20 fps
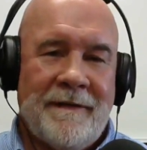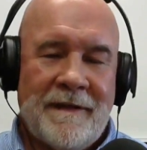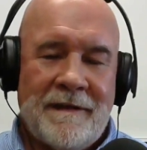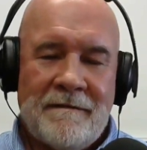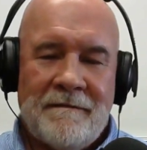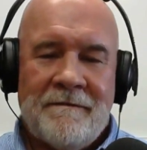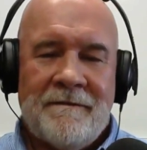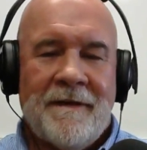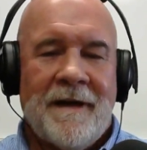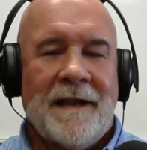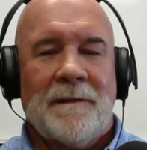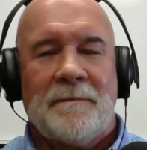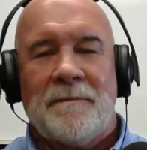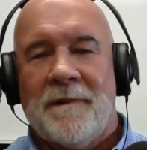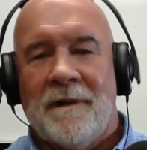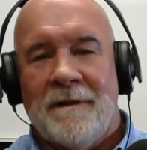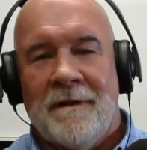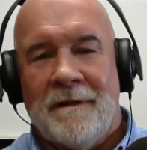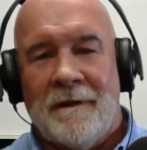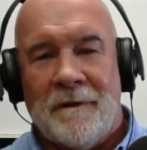They
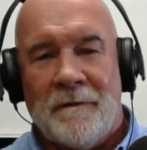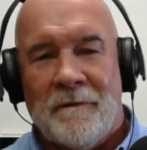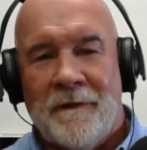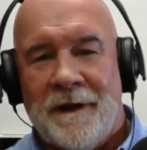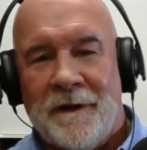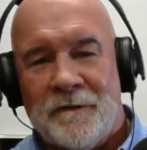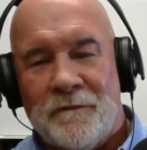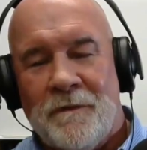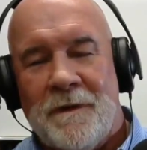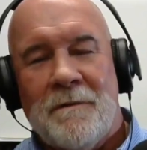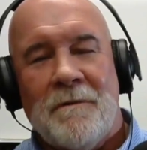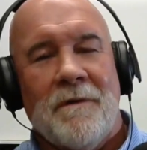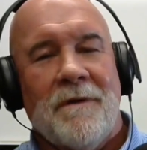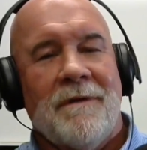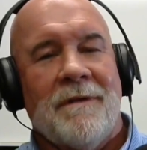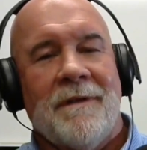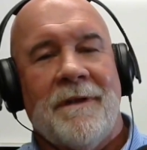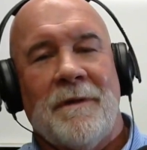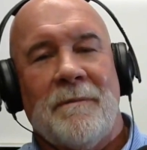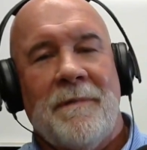developed along the rails. We
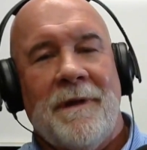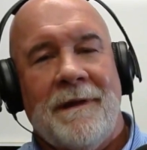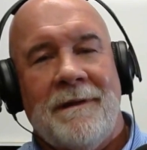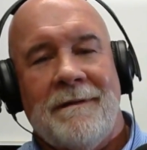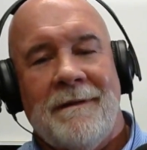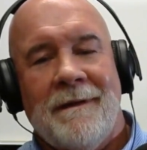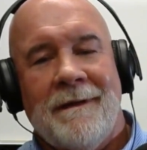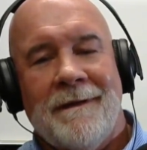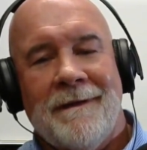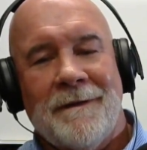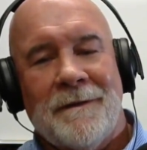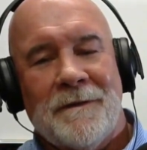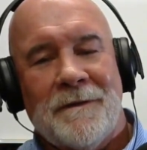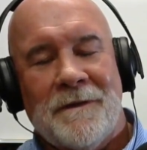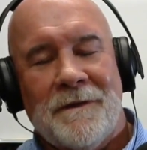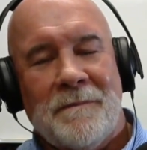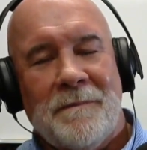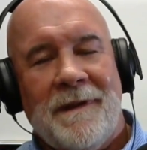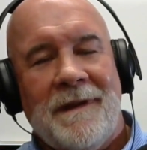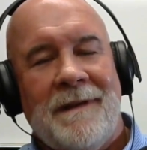were a little bit uh, a
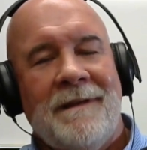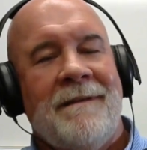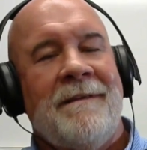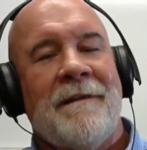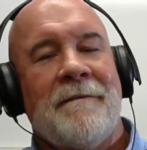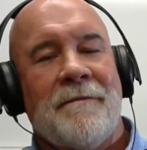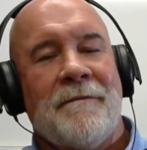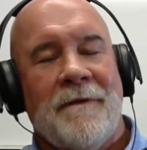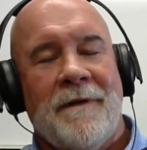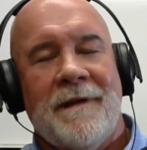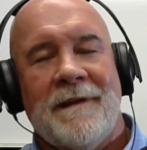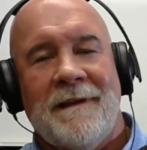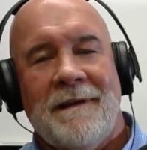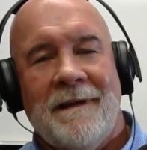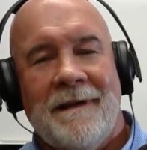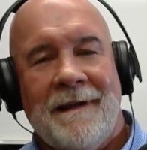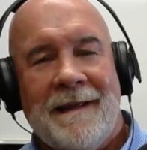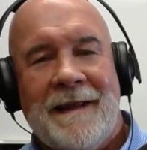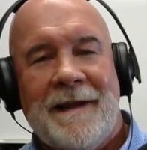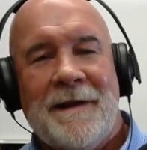little bit different
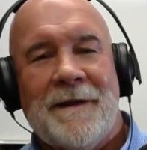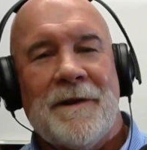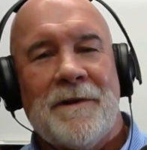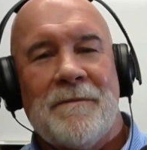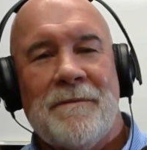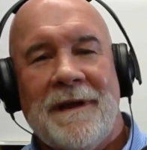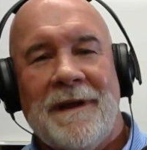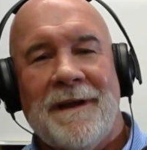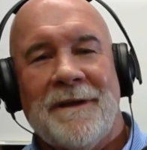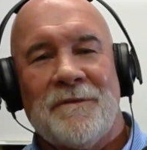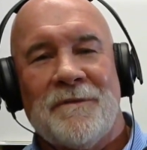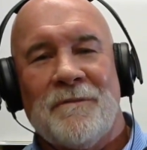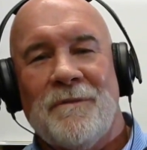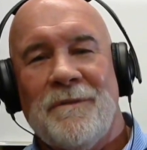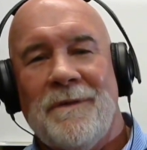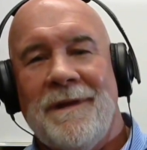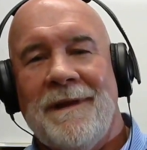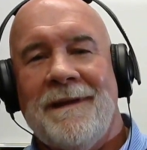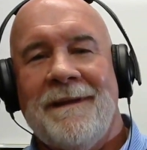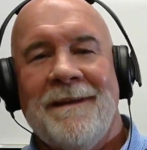uh, here because
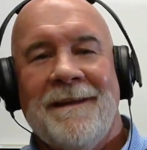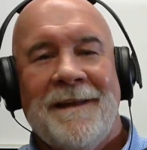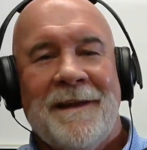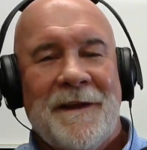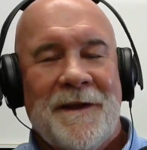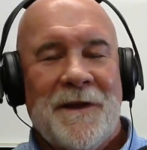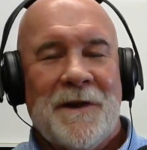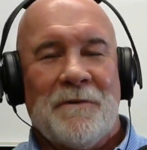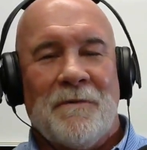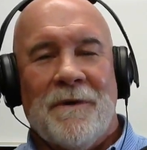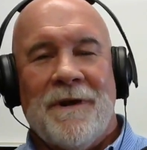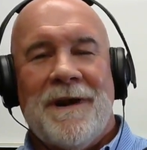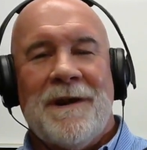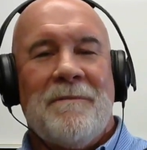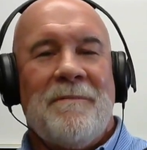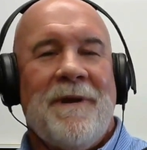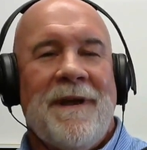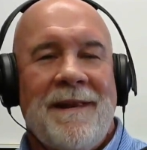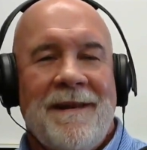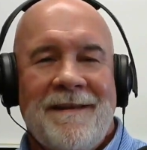we, you know, were
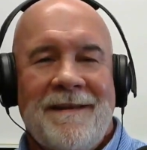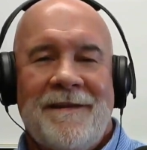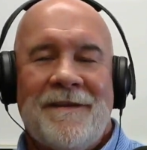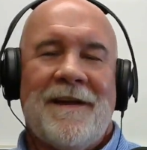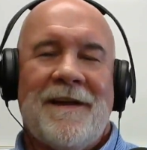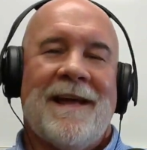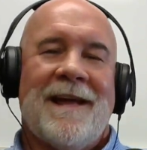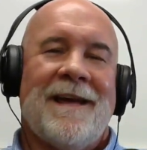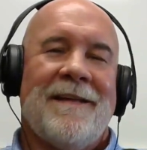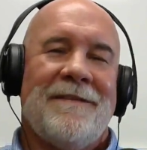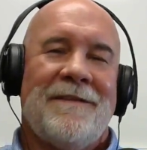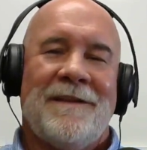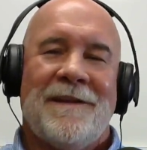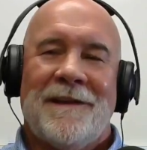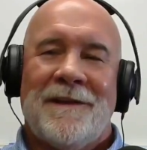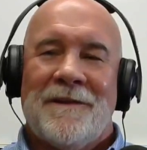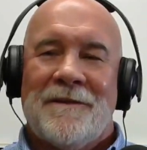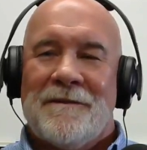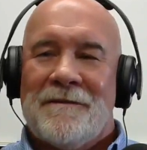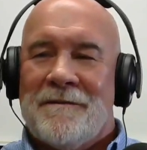independent, and you had
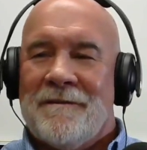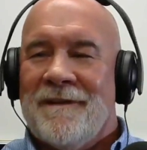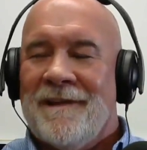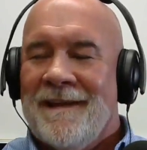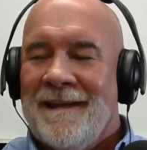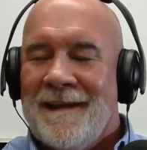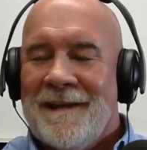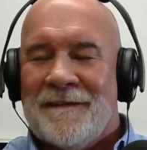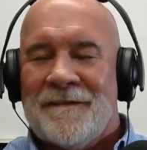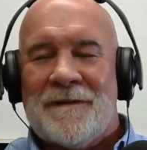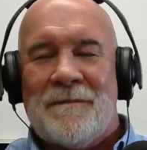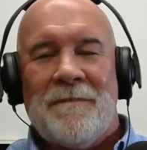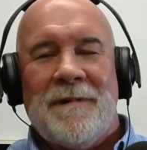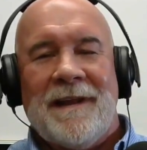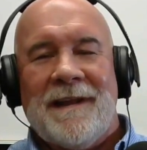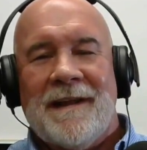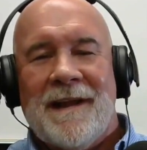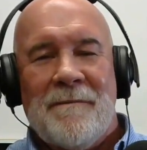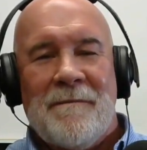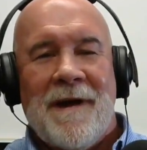you know the,
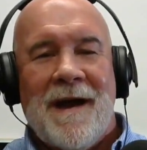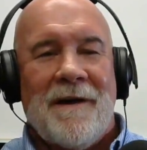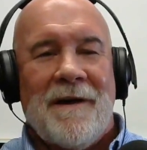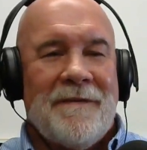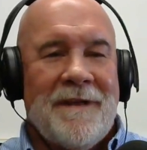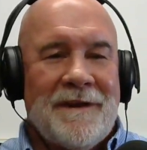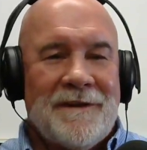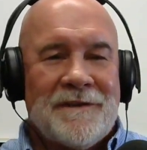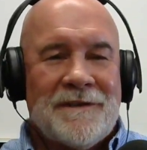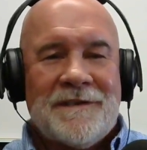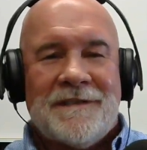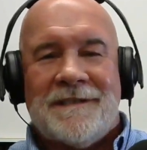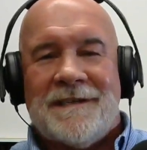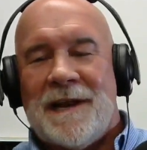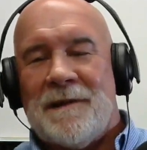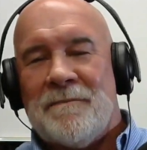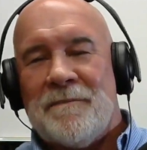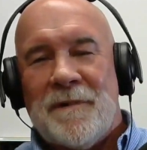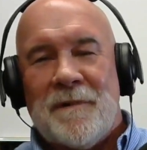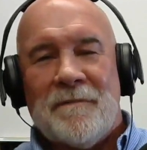somebody come out and they just
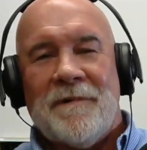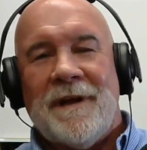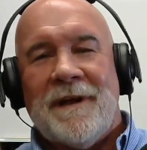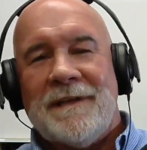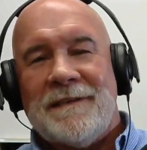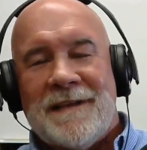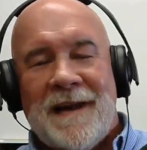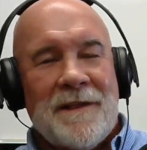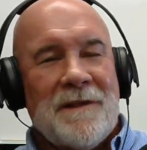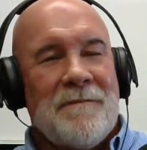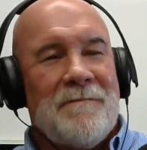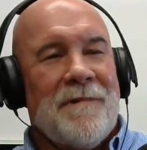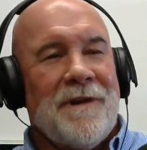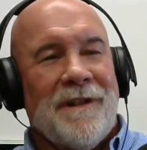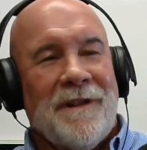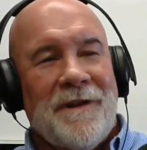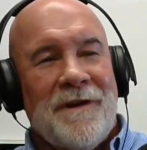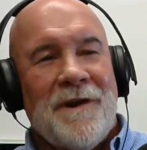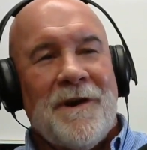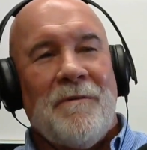set up their place out in the
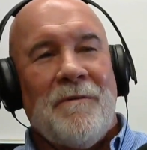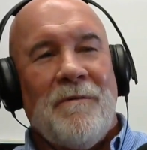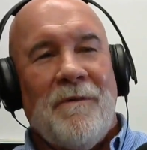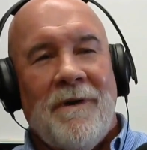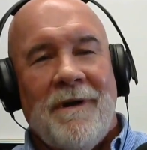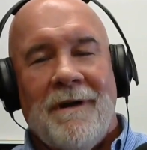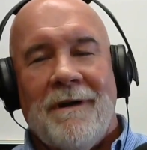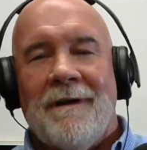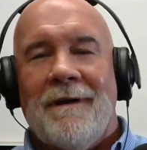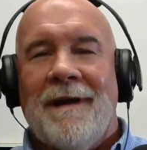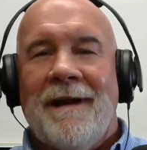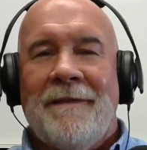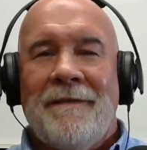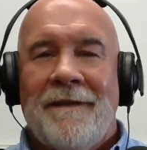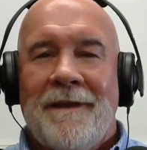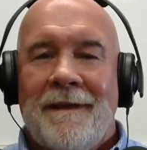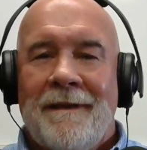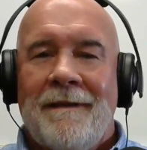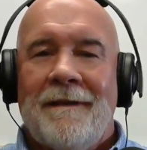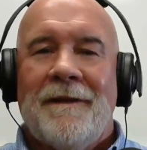middle of nowhere,
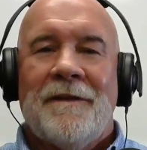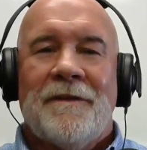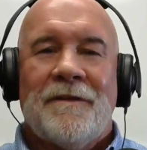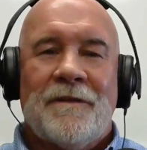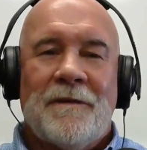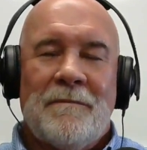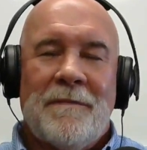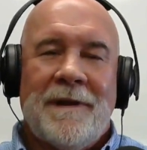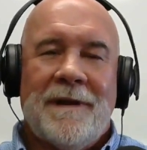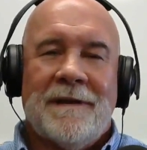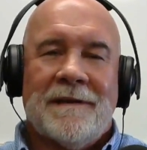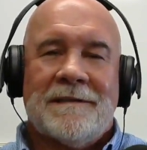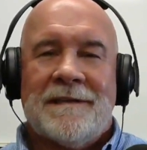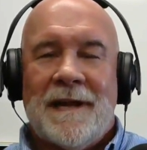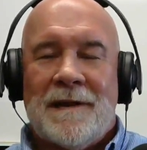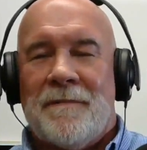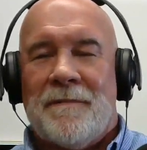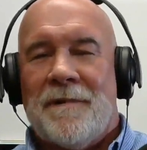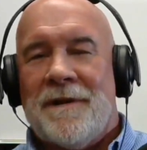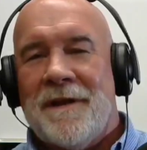and then somebody else
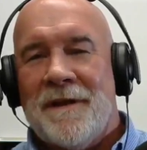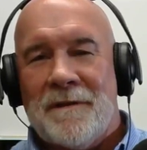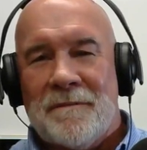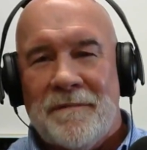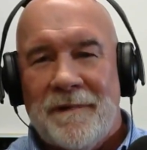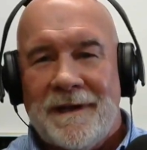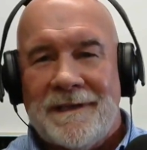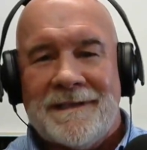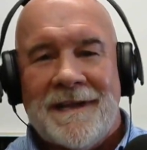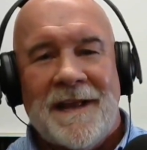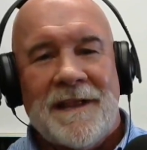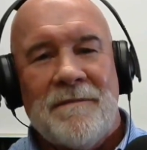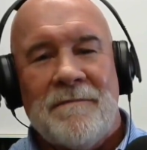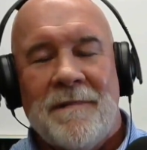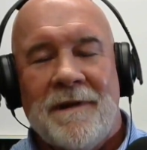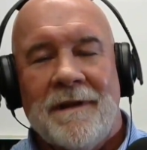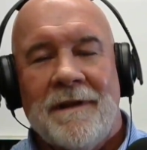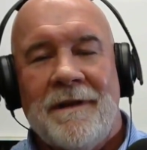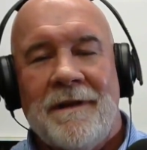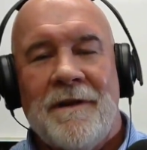set up another place out in
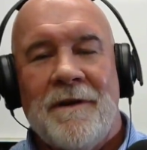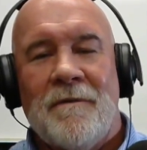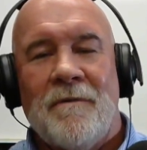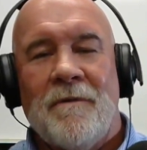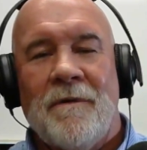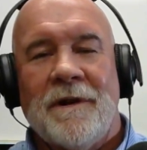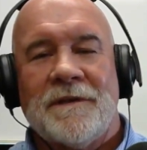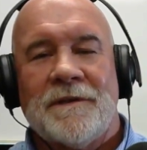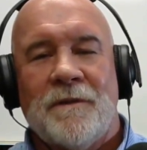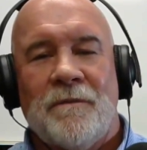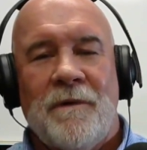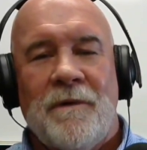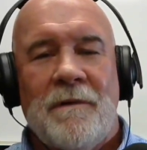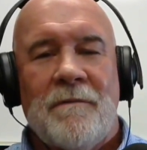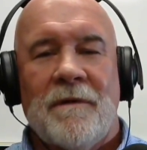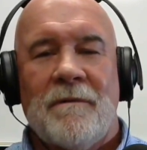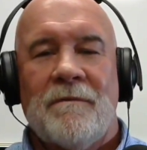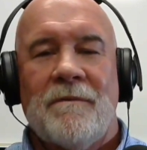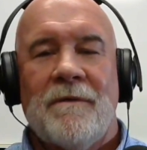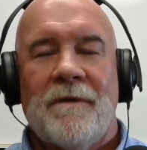the middle of nowhere. So we
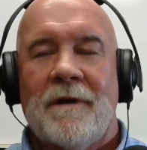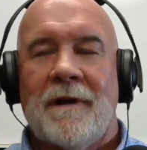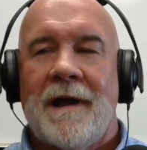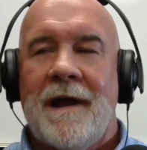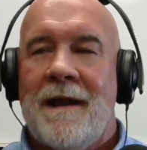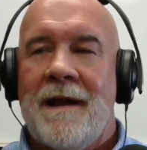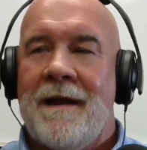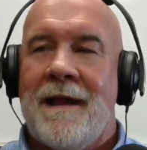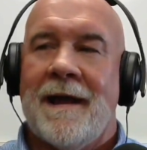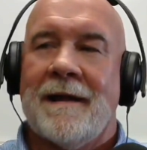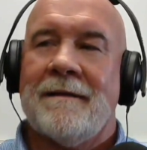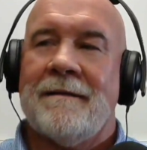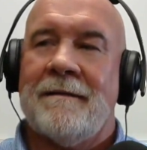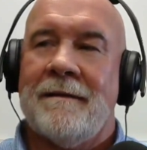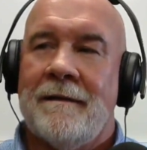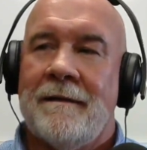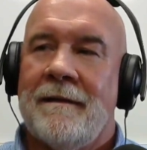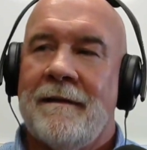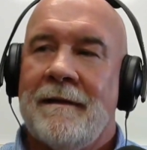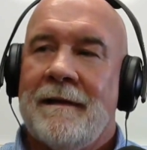weren't real
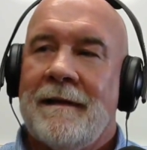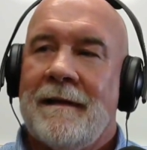connected